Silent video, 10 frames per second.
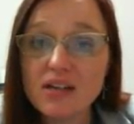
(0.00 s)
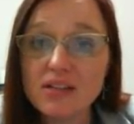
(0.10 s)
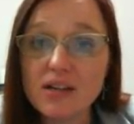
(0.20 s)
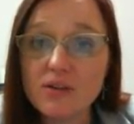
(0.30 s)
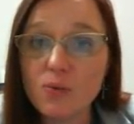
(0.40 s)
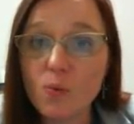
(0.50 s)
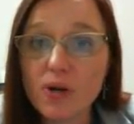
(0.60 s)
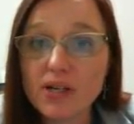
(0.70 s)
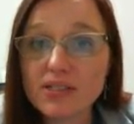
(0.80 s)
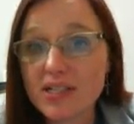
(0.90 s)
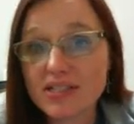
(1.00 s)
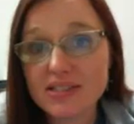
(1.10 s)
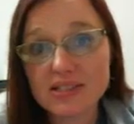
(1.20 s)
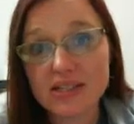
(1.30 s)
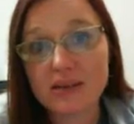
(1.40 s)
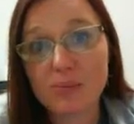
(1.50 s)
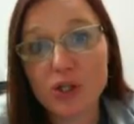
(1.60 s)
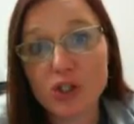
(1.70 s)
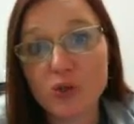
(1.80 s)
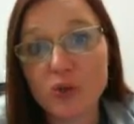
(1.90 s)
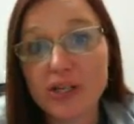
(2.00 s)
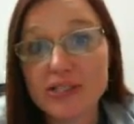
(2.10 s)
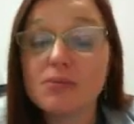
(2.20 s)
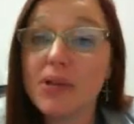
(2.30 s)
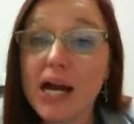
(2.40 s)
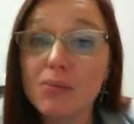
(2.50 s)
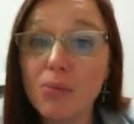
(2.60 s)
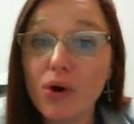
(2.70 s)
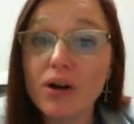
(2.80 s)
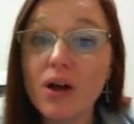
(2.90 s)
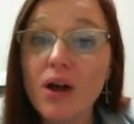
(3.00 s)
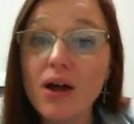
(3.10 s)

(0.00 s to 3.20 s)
Now, what it does is it puts you into Blackboard,